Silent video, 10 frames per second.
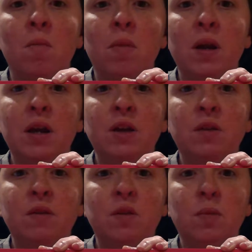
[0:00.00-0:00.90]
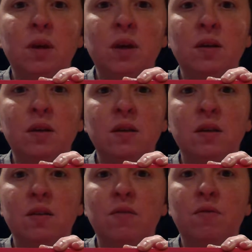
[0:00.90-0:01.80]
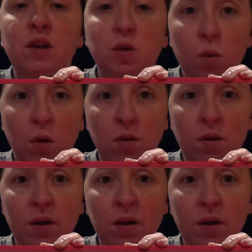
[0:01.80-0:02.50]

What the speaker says: But each of these pieces is individual.